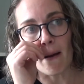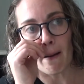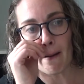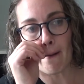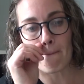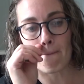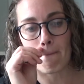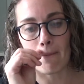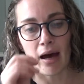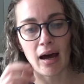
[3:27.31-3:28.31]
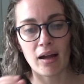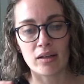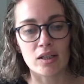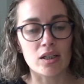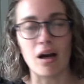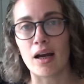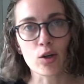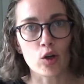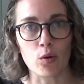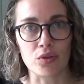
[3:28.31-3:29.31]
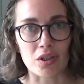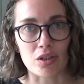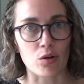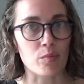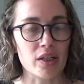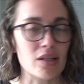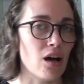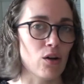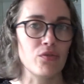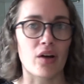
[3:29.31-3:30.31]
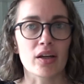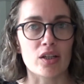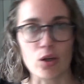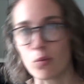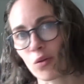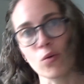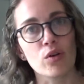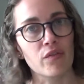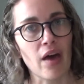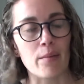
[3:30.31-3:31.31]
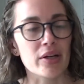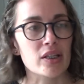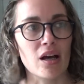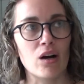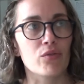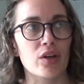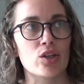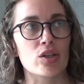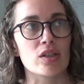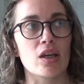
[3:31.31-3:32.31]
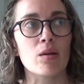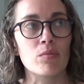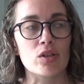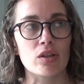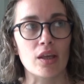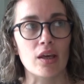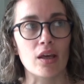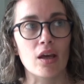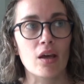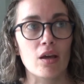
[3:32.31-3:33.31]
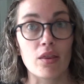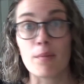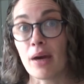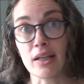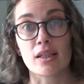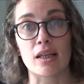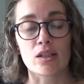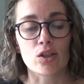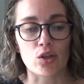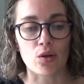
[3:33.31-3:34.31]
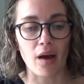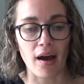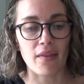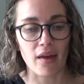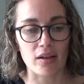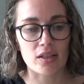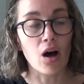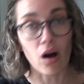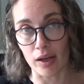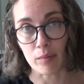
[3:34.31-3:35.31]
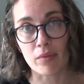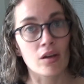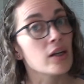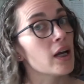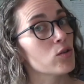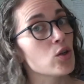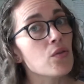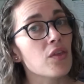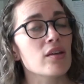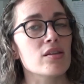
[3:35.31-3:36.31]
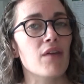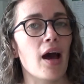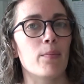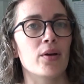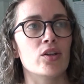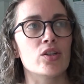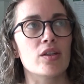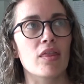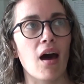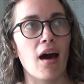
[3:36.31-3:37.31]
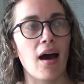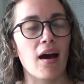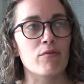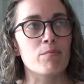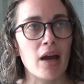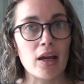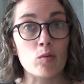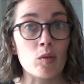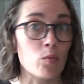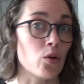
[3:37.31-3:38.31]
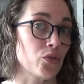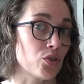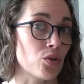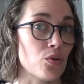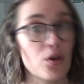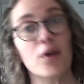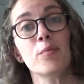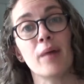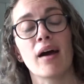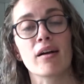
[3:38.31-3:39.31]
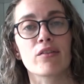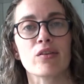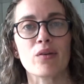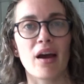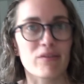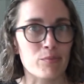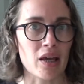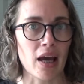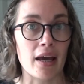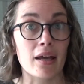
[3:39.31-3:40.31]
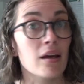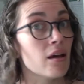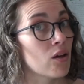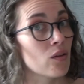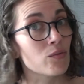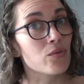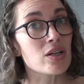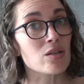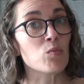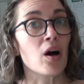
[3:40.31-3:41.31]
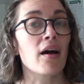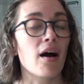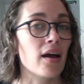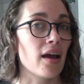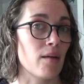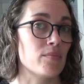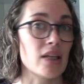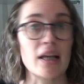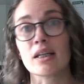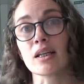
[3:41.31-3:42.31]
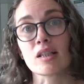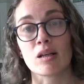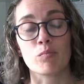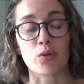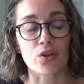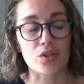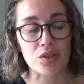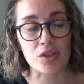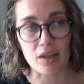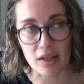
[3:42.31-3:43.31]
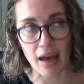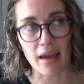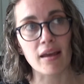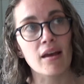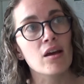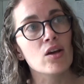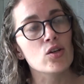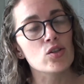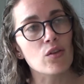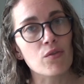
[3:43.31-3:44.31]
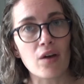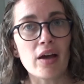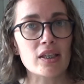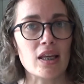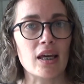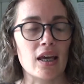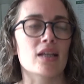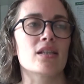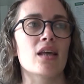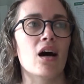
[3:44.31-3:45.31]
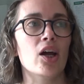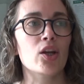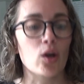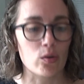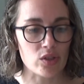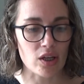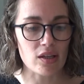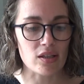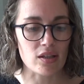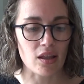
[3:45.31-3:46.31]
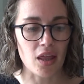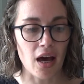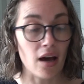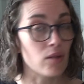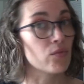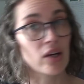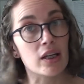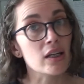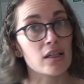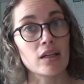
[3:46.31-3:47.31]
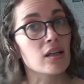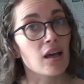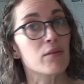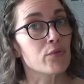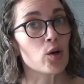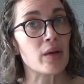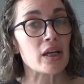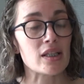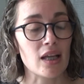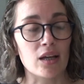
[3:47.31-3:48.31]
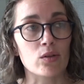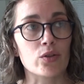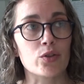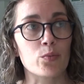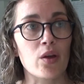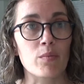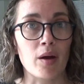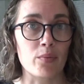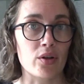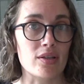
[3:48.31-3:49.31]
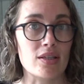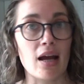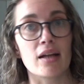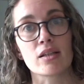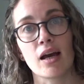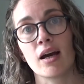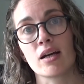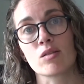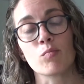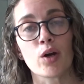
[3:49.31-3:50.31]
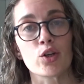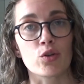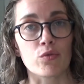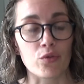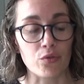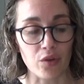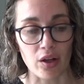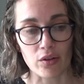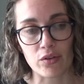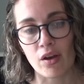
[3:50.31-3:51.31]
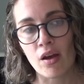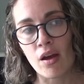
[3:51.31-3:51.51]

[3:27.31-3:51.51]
And I could hold the stock myself, I could deal with all of that myself. It just seemed the best thing to do at that time. Now, 2 things have happened that have made me want to go back to FBA, and the reason why I am sending some books today. So the first thing is that I noticed that I really didn't get very many sales with my books set as merchant fulfilled.